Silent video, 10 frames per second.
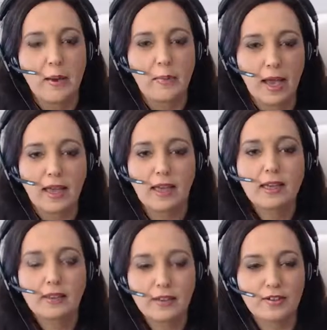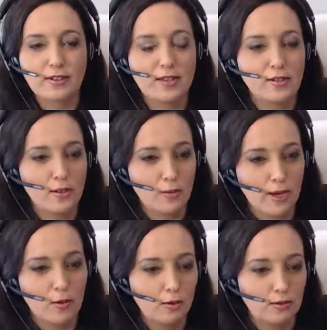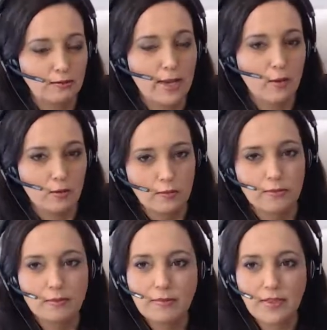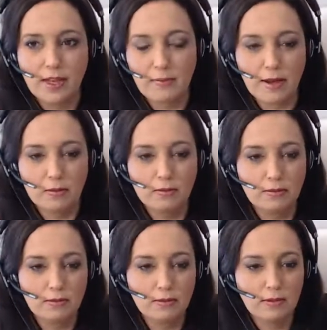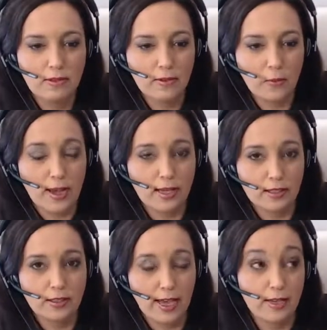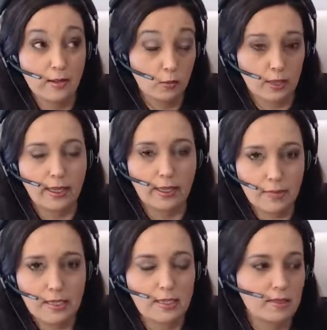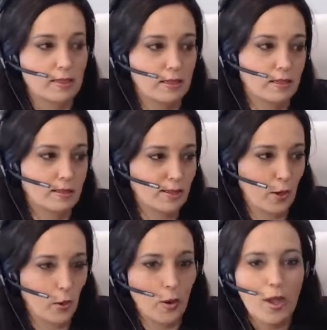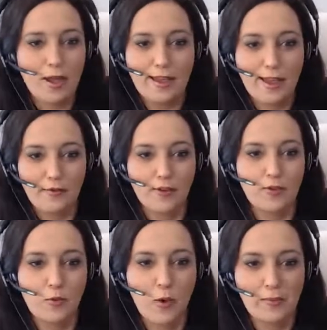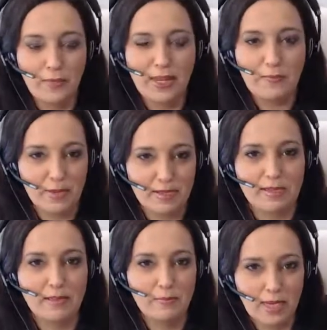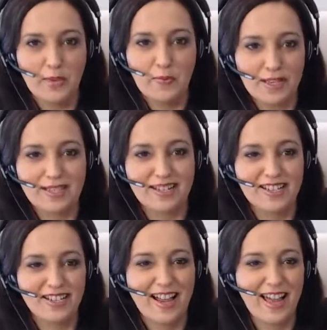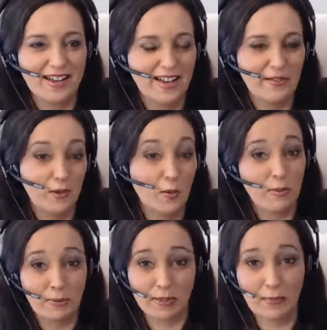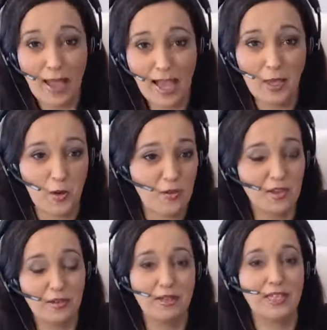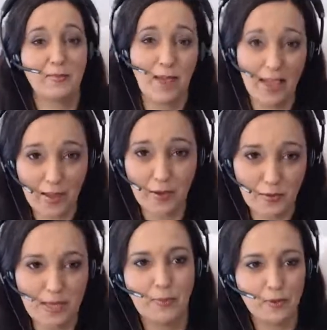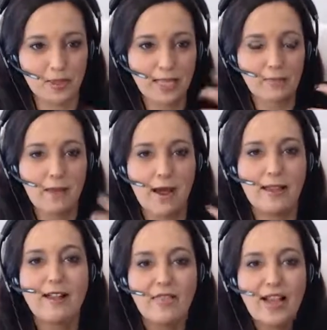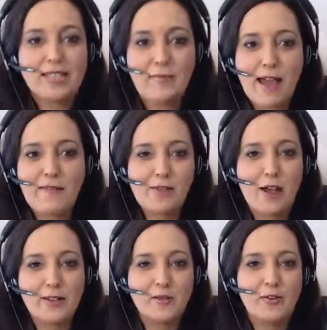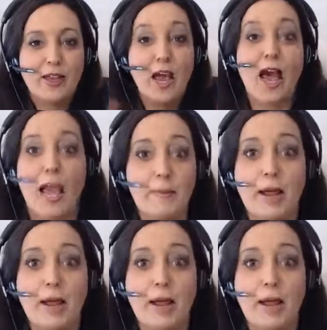buying it, like just because my whole thing about the way I look at working in business is, if you want to be in business, then be in business, and if you want people to pay you, then you need to pay other people. So that's my philosophy. I'm not